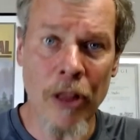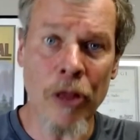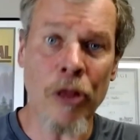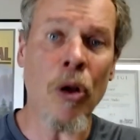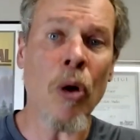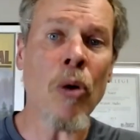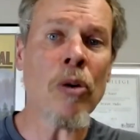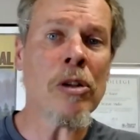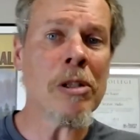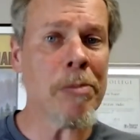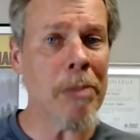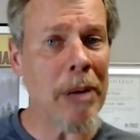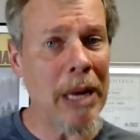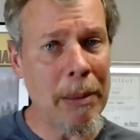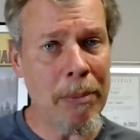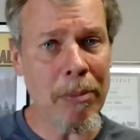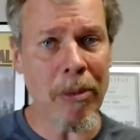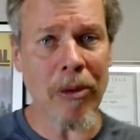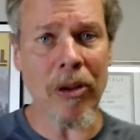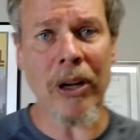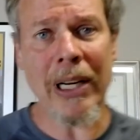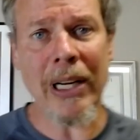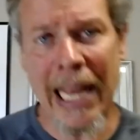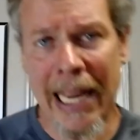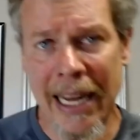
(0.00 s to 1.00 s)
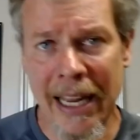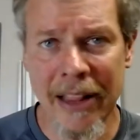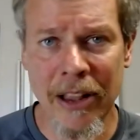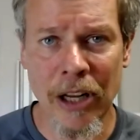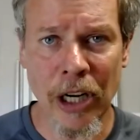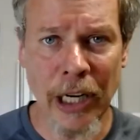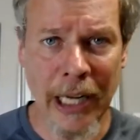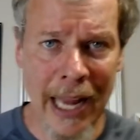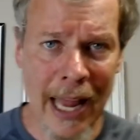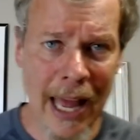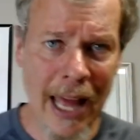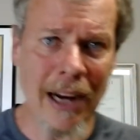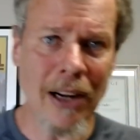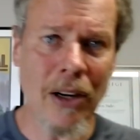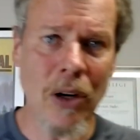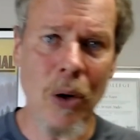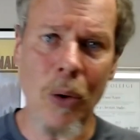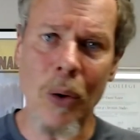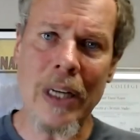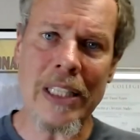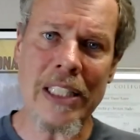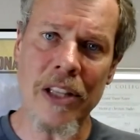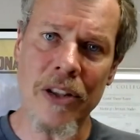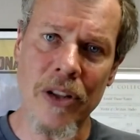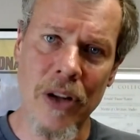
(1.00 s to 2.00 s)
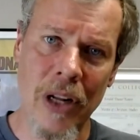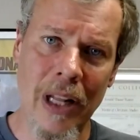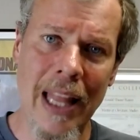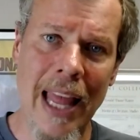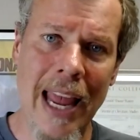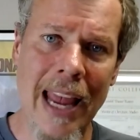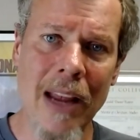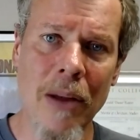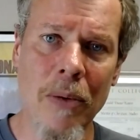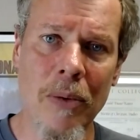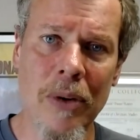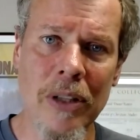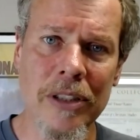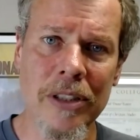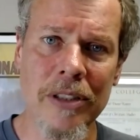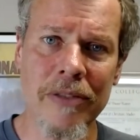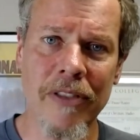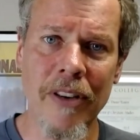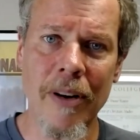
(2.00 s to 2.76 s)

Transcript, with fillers: And those people are getting their categories and their language